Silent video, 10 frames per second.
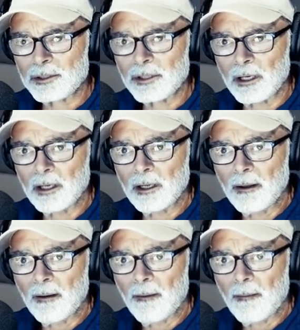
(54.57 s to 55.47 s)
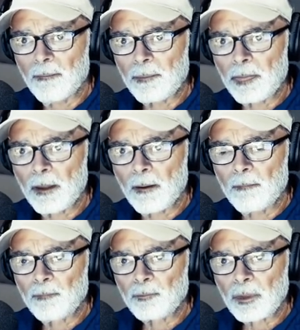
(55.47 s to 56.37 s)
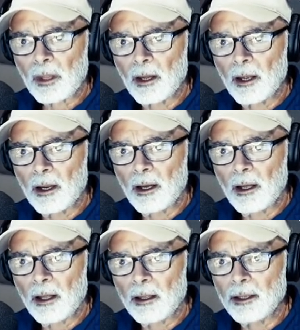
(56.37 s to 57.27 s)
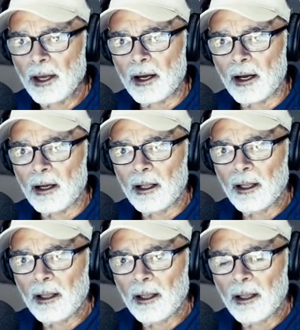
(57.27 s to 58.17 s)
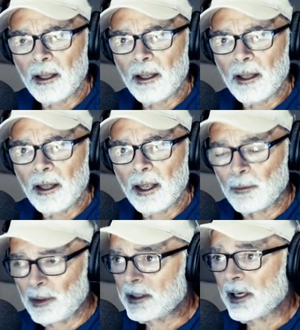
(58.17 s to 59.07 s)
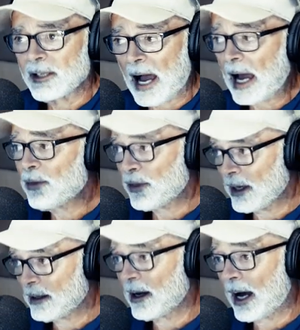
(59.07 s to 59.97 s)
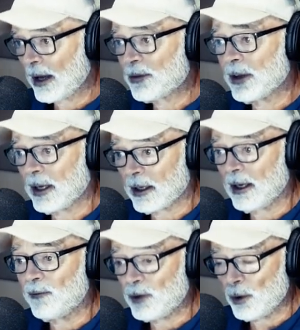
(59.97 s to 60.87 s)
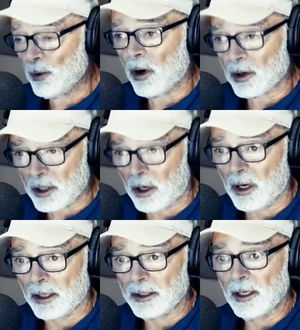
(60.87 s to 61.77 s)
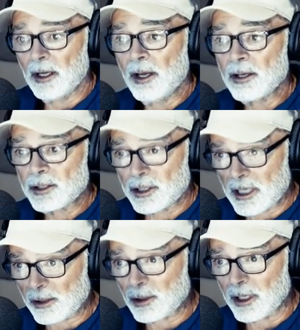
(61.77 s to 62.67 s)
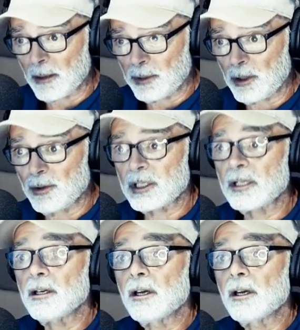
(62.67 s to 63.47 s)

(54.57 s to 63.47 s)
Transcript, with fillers: Crimes against children are disgusting in general, but that just, yeah. that just takes it to a whole new it level. It really does. I think I think if you are caught sexually abusing,